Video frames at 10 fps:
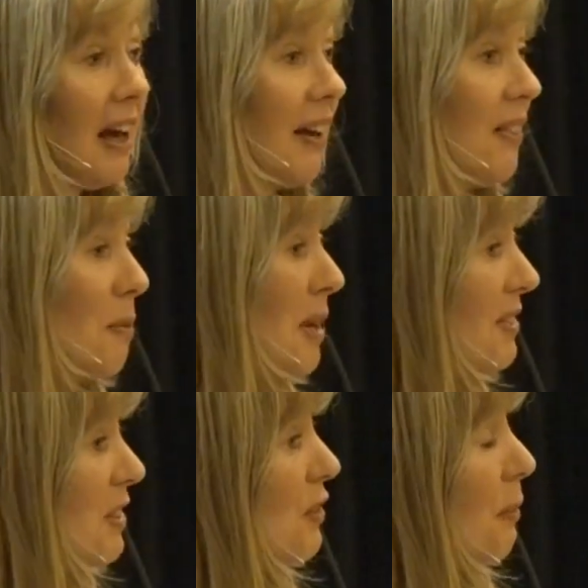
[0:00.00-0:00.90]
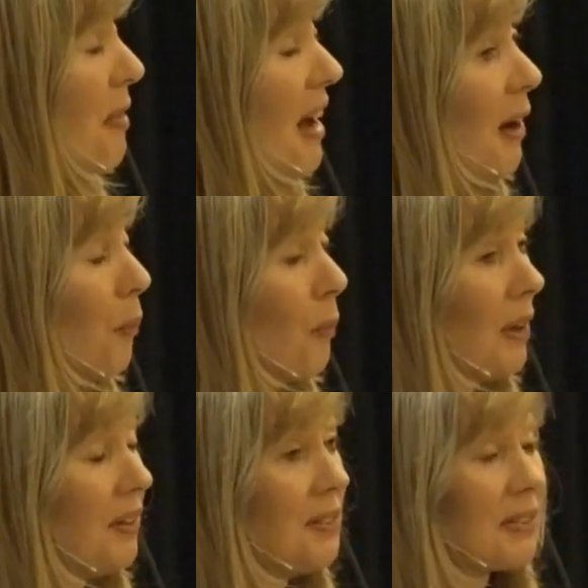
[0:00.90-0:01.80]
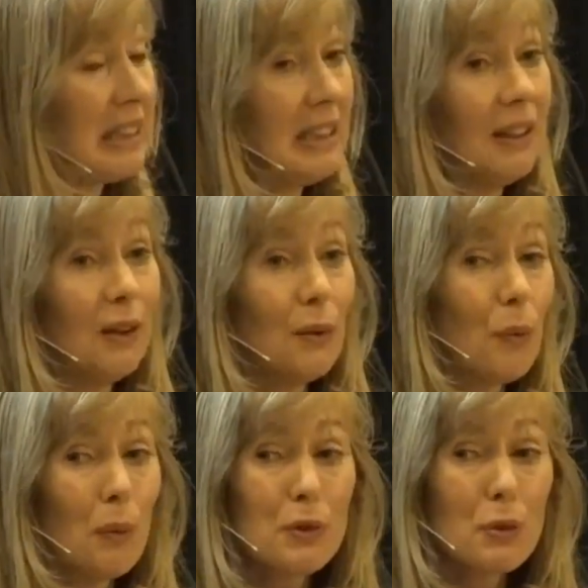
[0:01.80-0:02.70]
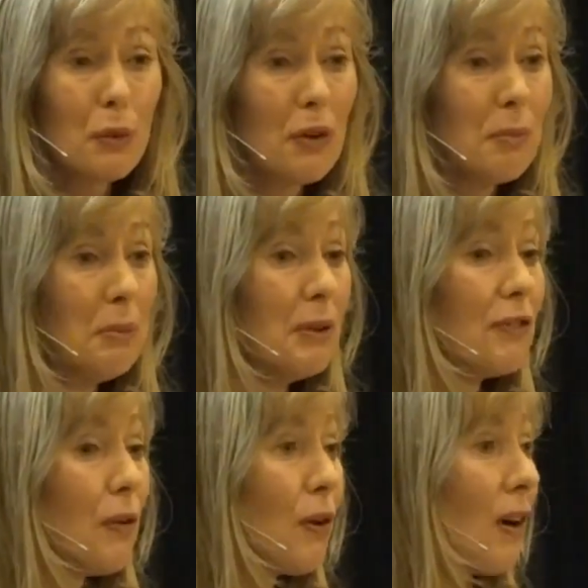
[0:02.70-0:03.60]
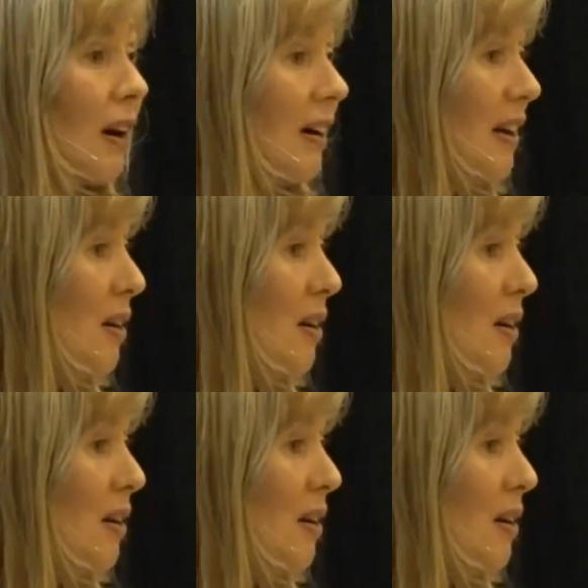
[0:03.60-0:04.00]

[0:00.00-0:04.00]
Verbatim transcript: And the message from that was, what was wrong with me before?